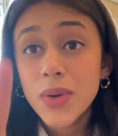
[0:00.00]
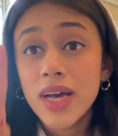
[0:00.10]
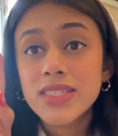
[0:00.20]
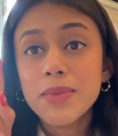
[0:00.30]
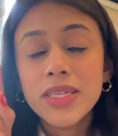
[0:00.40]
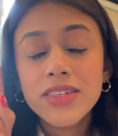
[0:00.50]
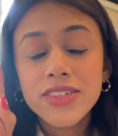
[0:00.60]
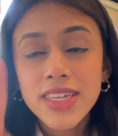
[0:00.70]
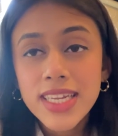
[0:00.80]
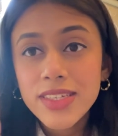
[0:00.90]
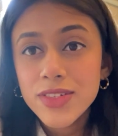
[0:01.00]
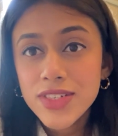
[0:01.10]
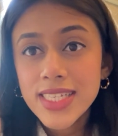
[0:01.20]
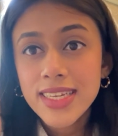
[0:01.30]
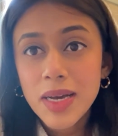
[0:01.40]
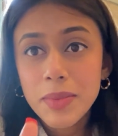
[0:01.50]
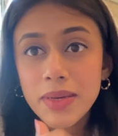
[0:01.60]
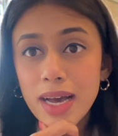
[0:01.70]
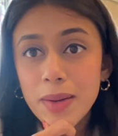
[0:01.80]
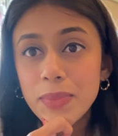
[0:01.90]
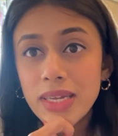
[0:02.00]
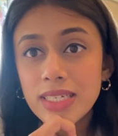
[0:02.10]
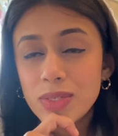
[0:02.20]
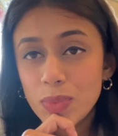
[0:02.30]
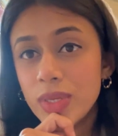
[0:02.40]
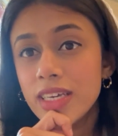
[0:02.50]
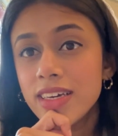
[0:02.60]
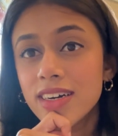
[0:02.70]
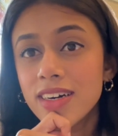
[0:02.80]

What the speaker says: I have something really interesting coming up next week.